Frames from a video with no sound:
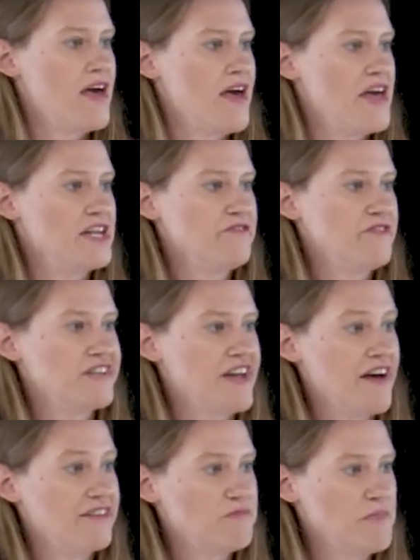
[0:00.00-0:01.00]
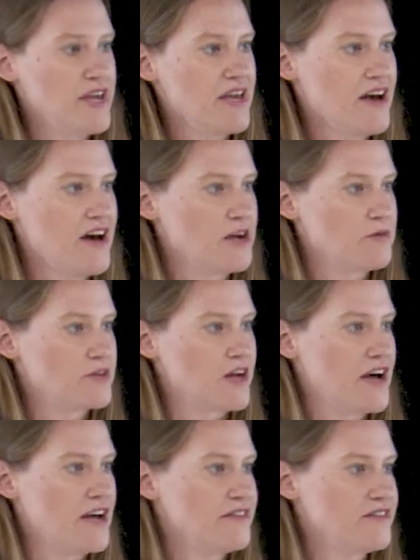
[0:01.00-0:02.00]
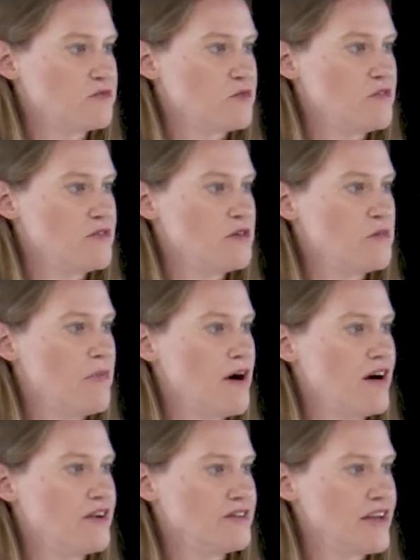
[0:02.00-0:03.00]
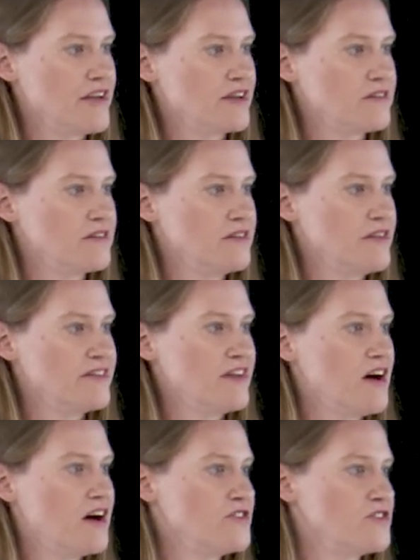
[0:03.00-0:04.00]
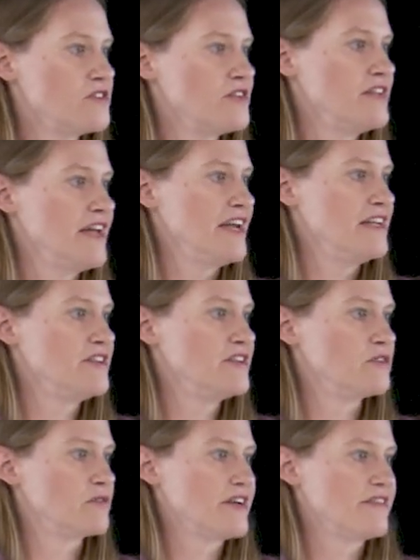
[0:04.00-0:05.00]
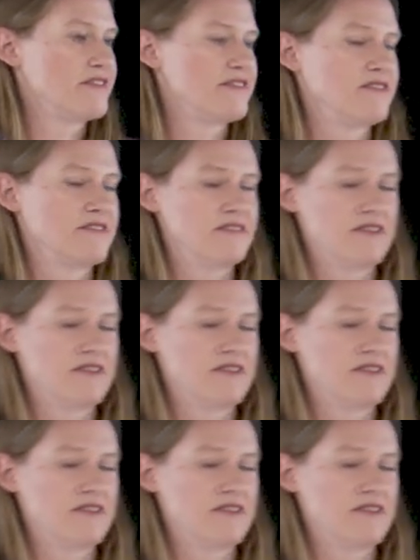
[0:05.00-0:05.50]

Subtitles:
And if it's sp hybridized, well, then the bond angle is 180 degrees.